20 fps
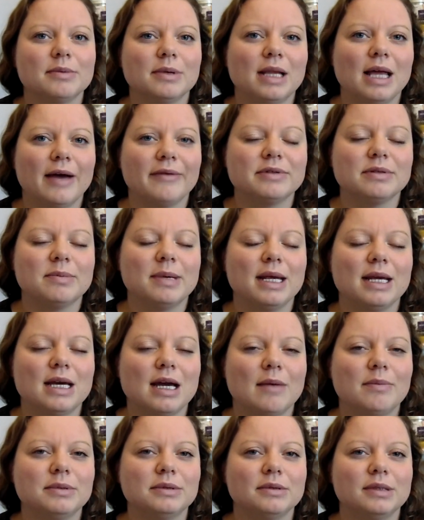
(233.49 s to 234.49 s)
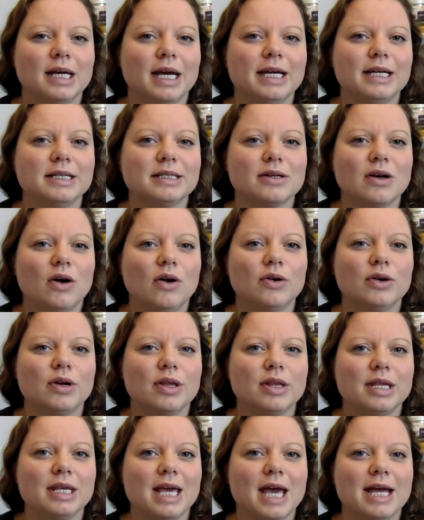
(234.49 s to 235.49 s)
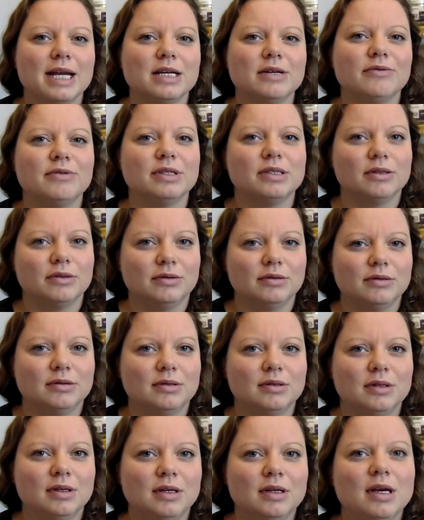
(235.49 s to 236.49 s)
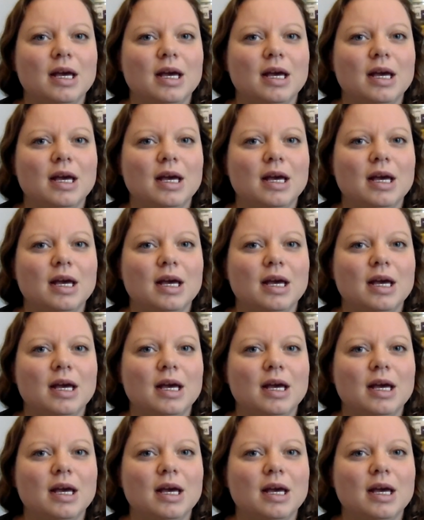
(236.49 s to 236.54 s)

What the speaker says: will have to pay capital gains on the end result.